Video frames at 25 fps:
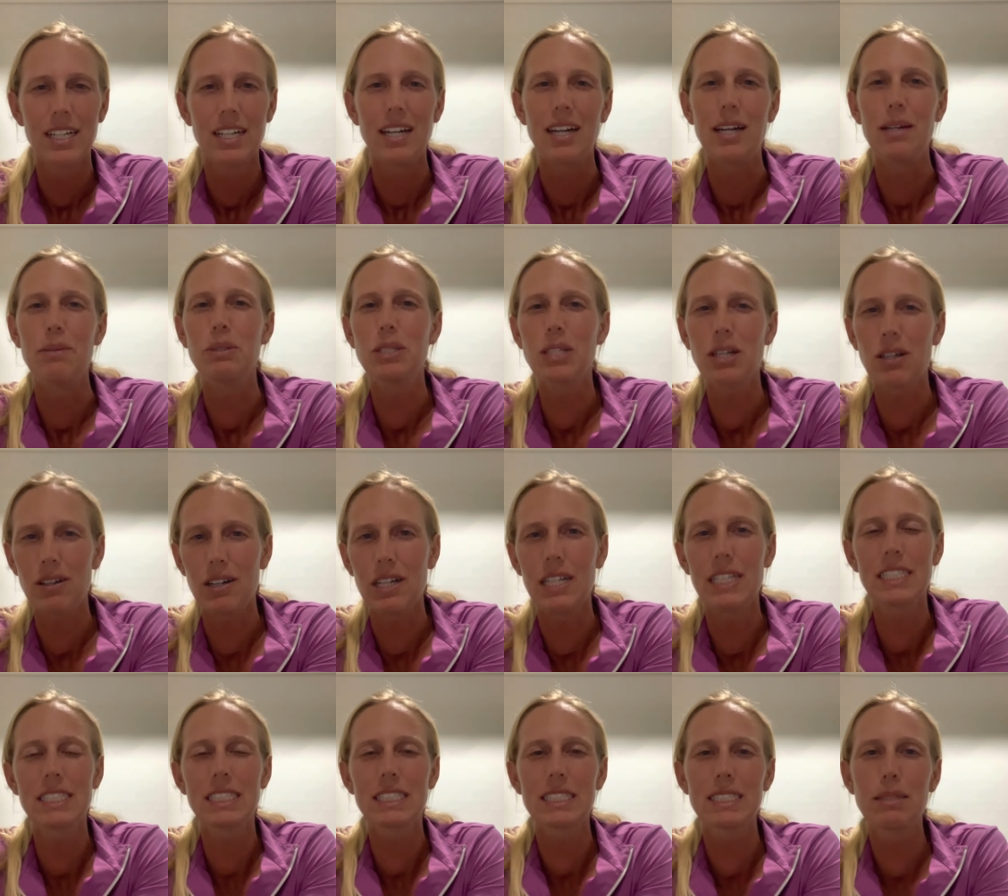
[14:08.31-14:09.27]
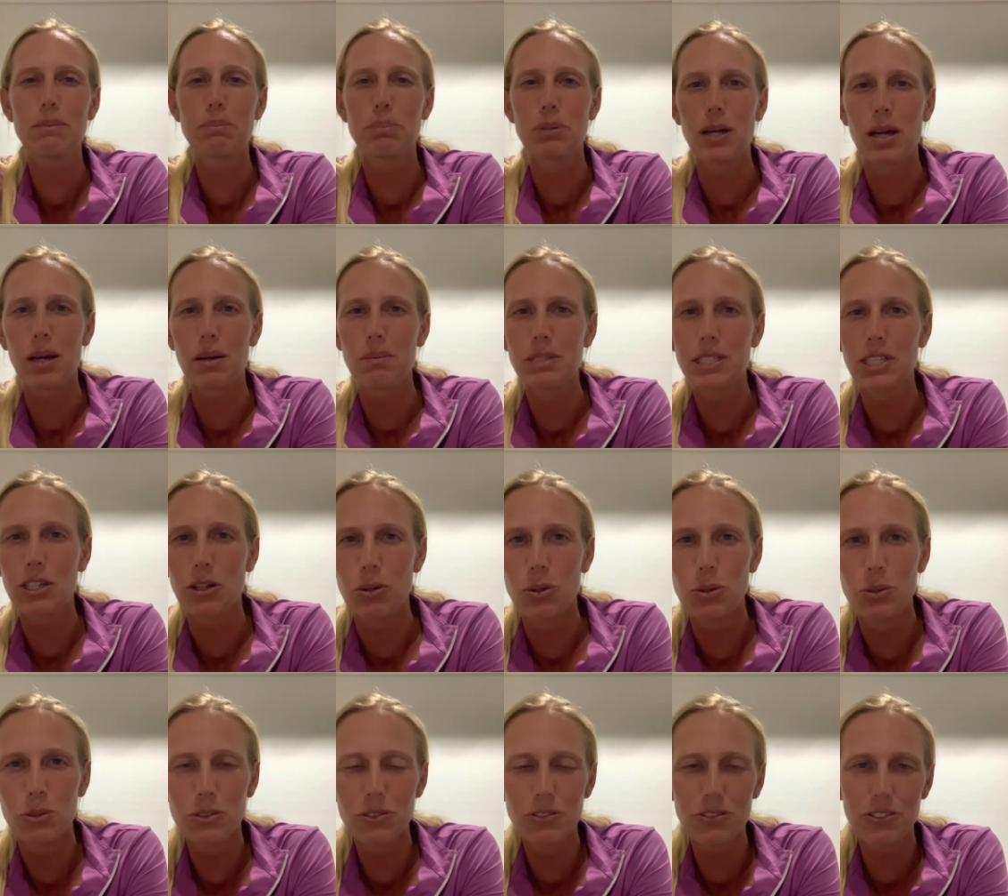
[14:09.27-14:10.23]
I would honestly probably
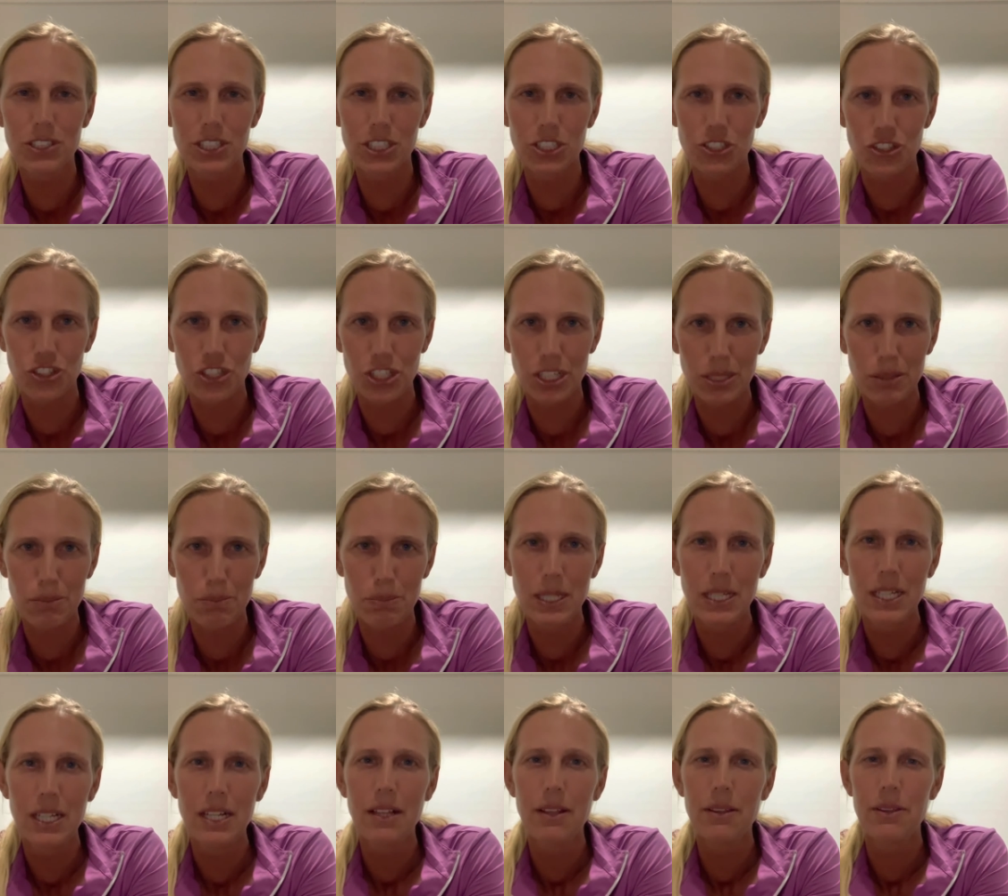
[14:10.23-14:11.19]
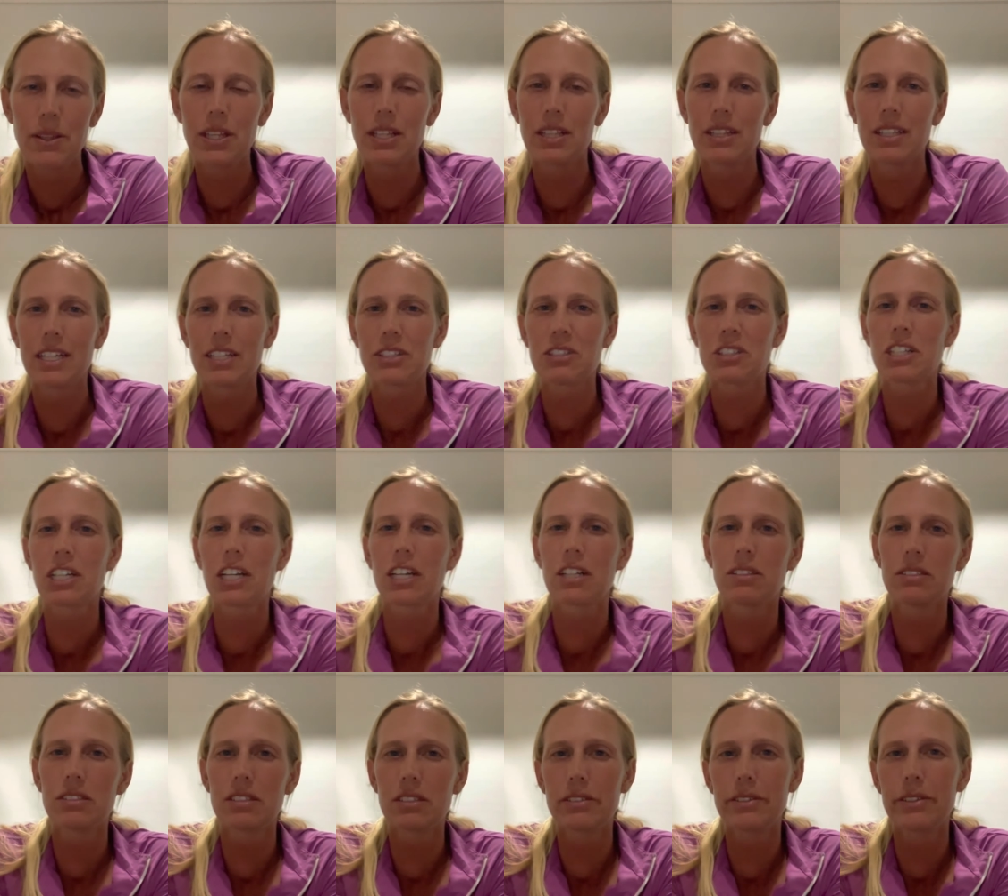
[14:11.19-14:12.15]
hold for the chip, then let her get a
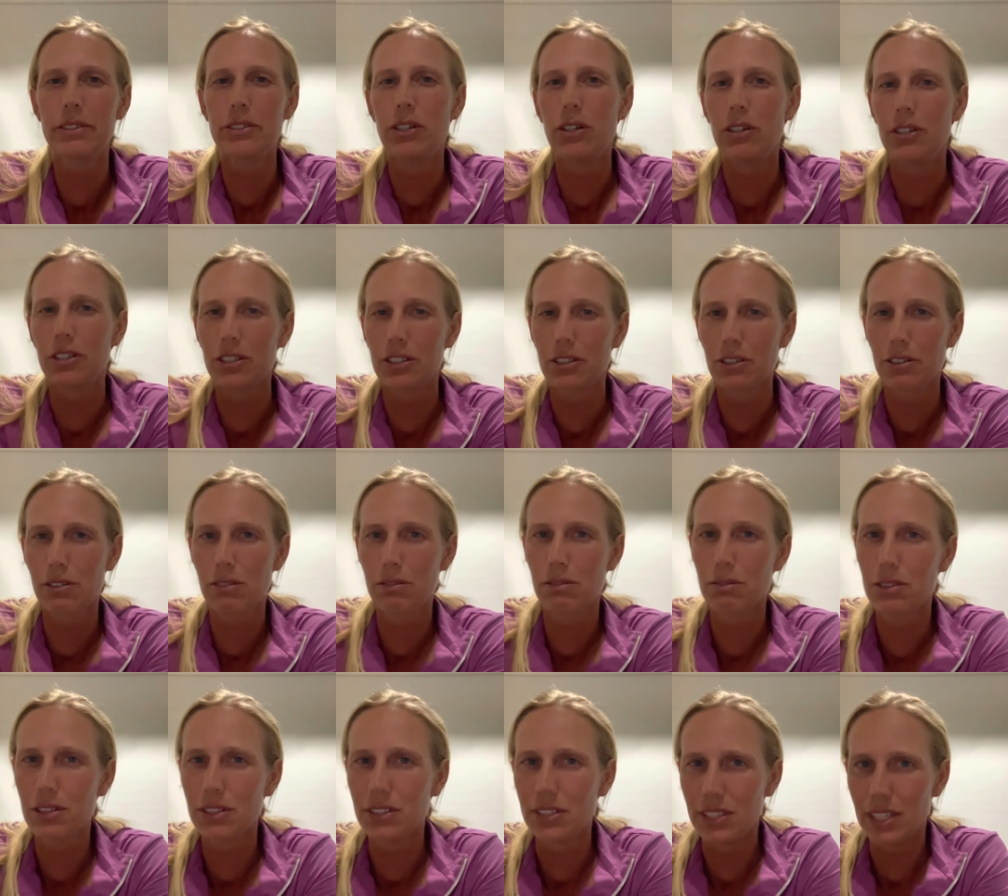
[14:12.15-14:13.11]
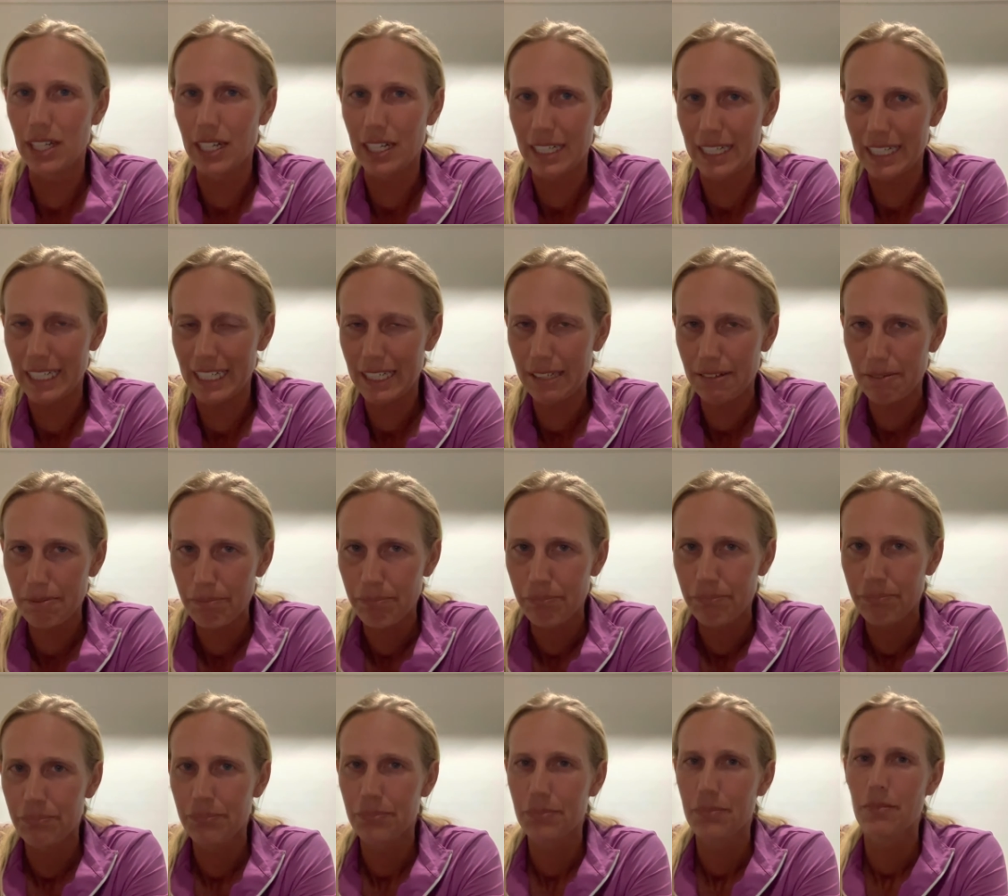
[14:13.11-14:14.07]
little longer through the line
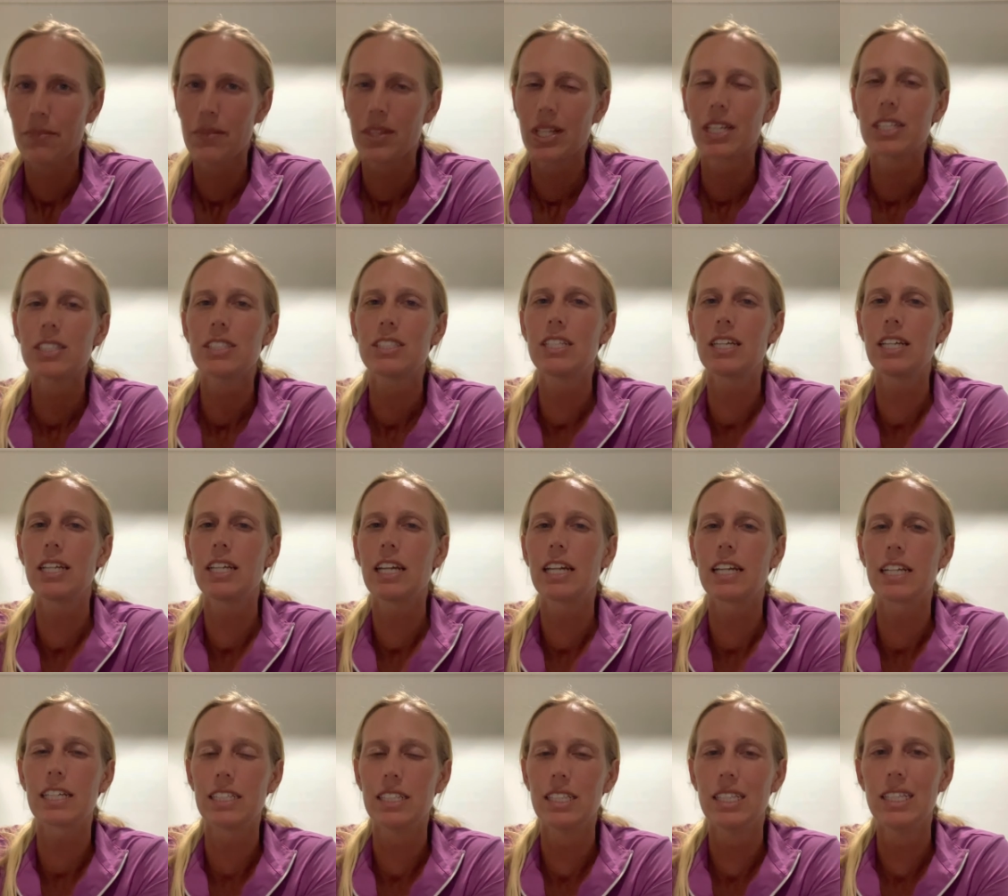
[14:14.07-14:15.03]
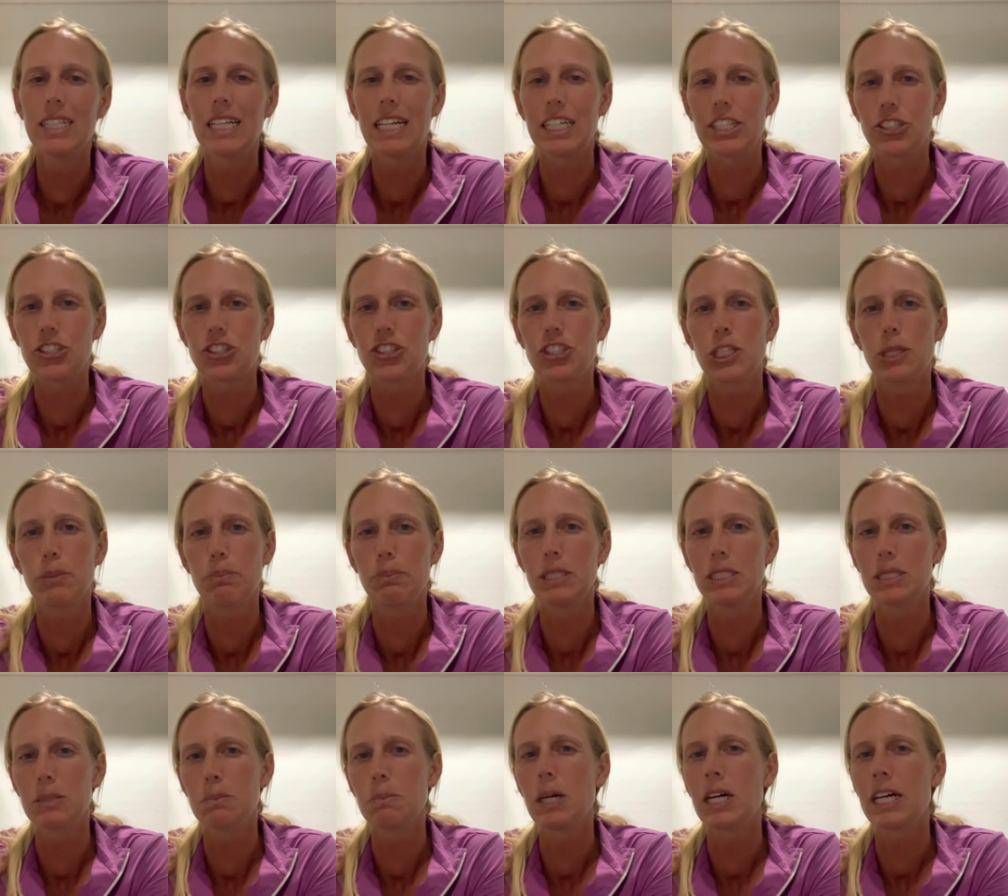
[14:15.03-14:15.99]
to get a less chippy
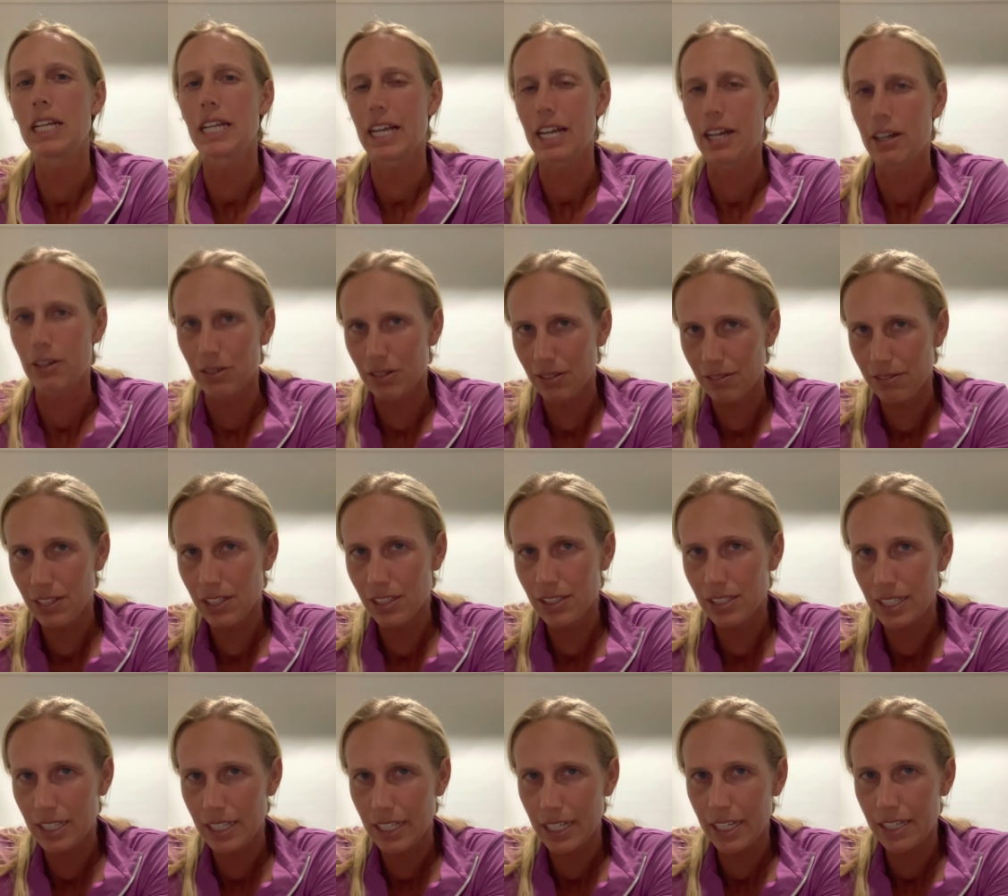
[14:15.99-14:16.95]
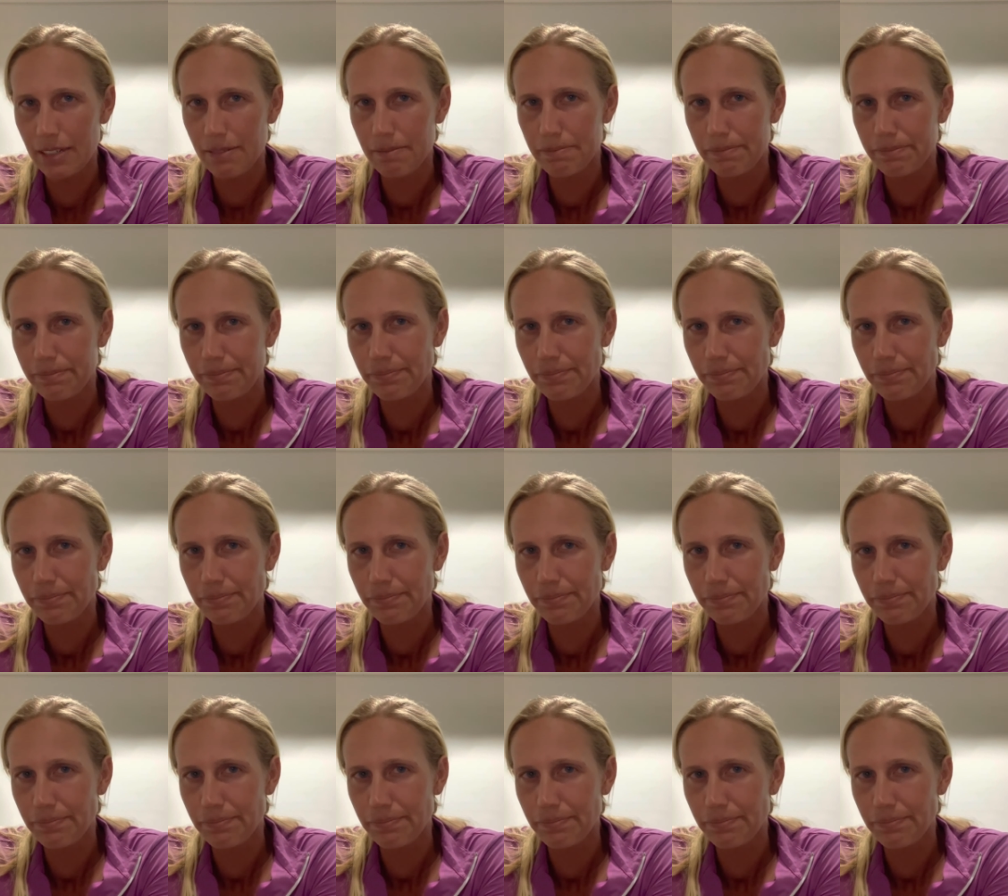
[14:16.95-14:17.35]
spot out of the line.